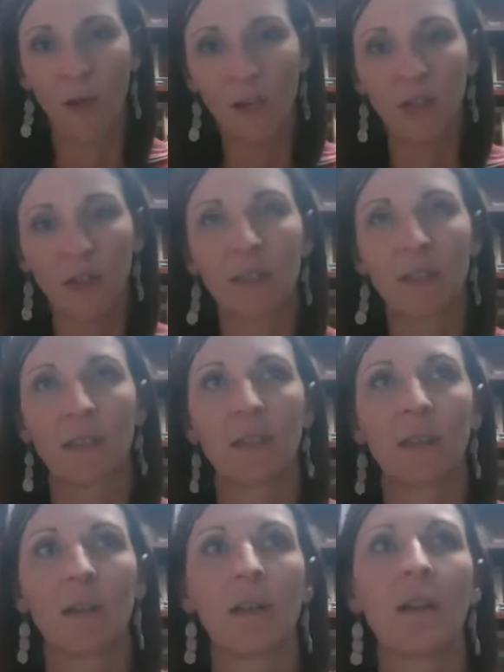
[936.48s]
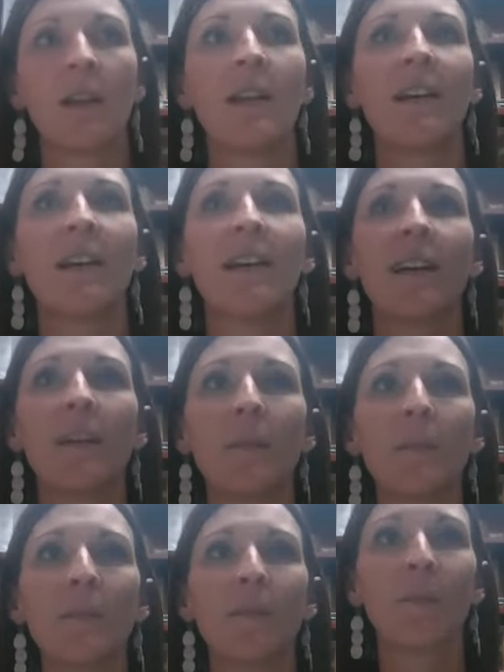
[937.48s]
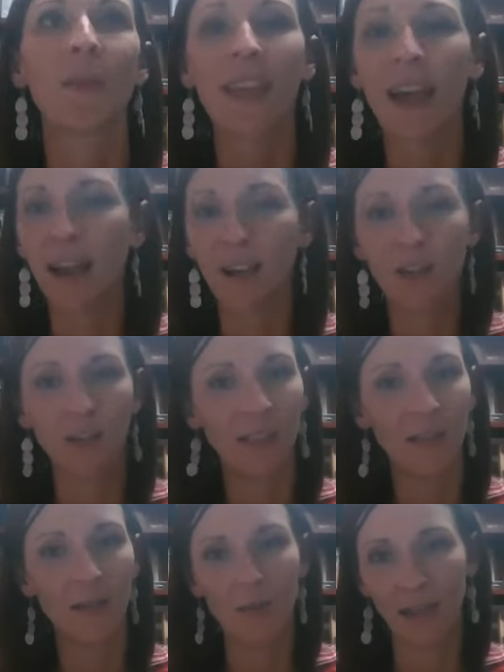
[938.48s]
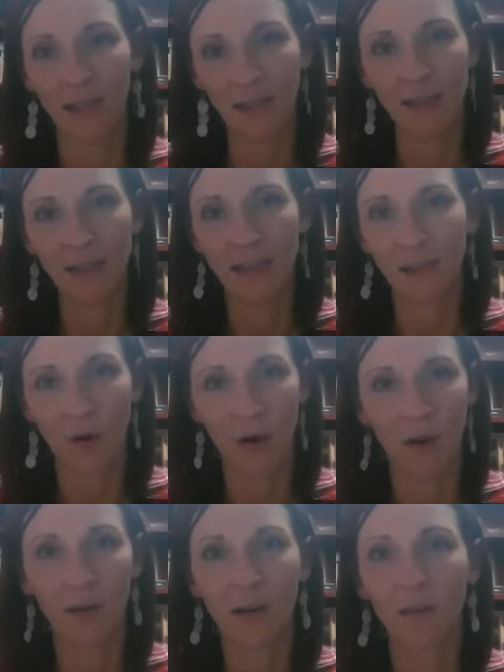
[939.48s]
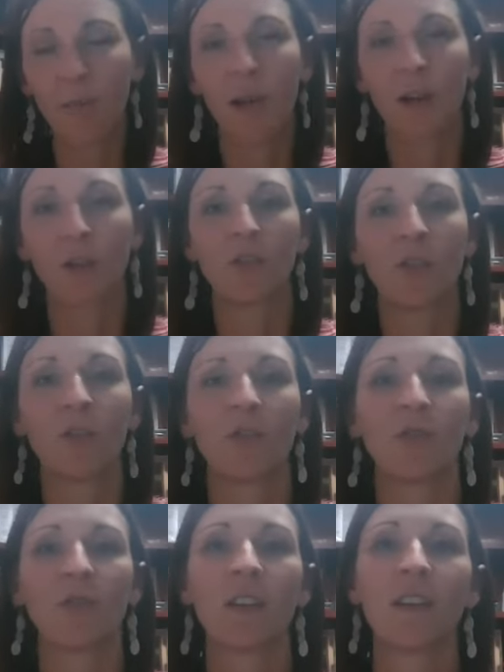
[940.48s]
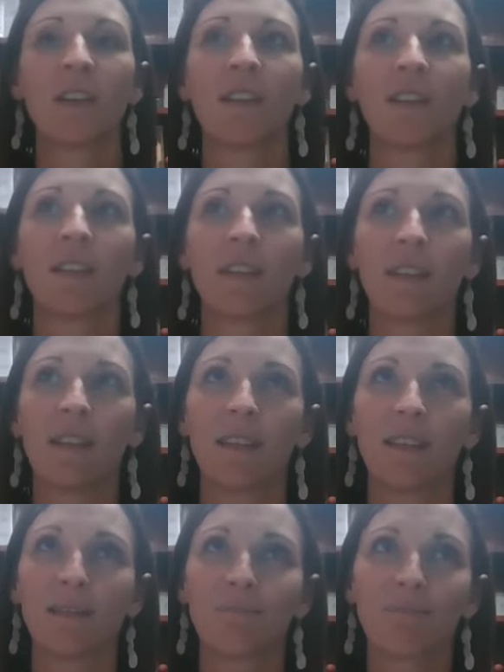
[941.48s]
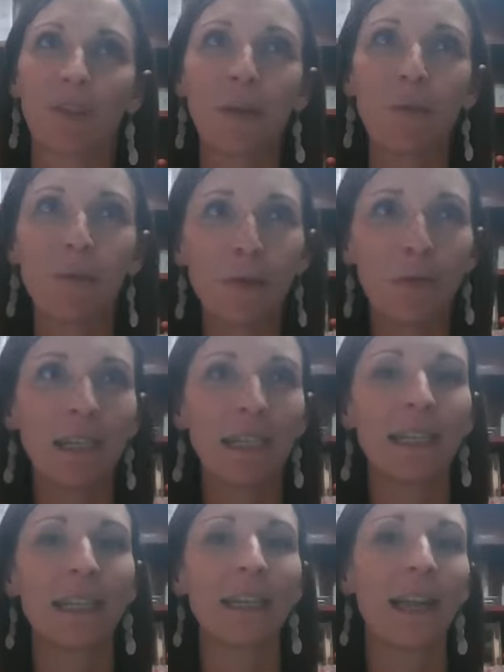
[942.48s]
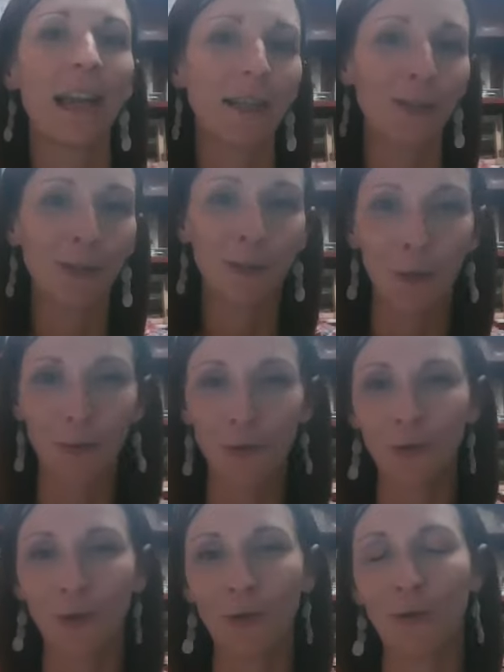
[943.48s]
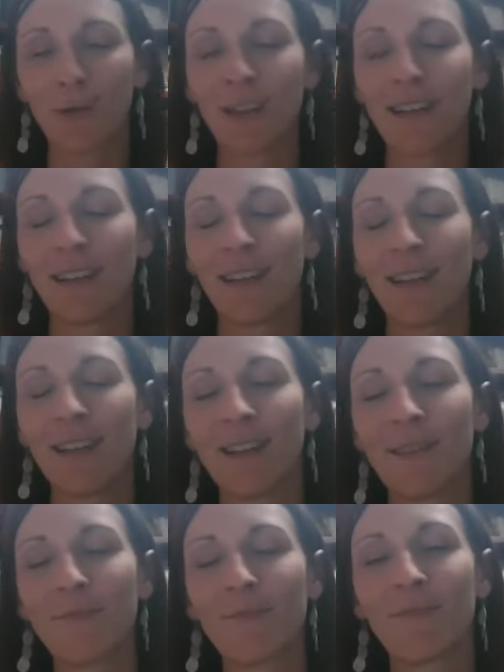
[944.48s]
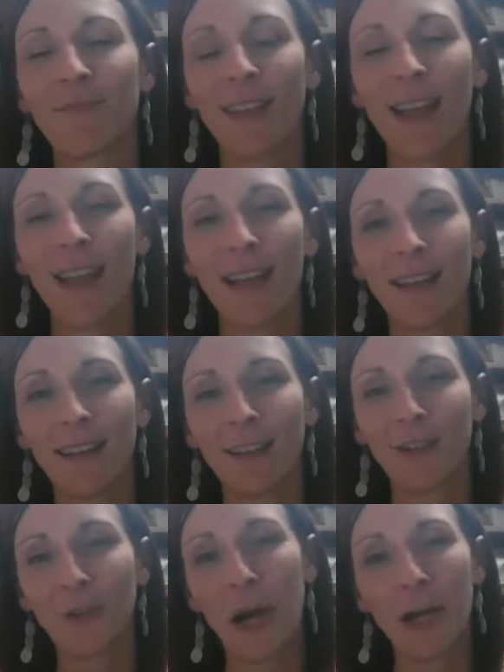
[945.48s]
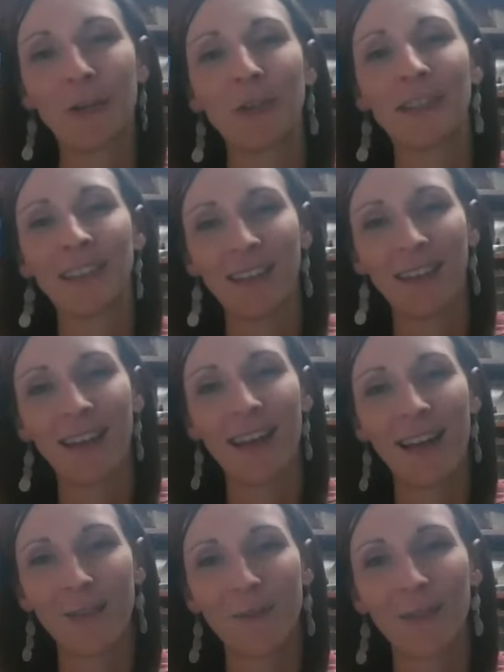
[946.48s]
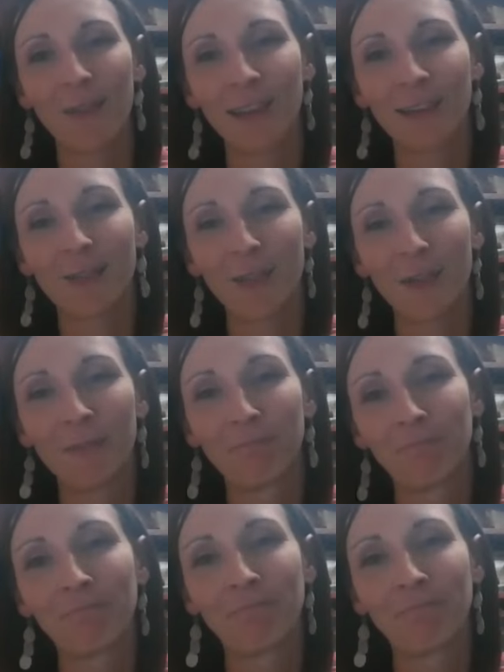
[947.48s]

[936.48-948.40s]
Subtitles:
patients this year. But that actually seemed like the easy part compared to the community and social um, interactions that I had over the last year.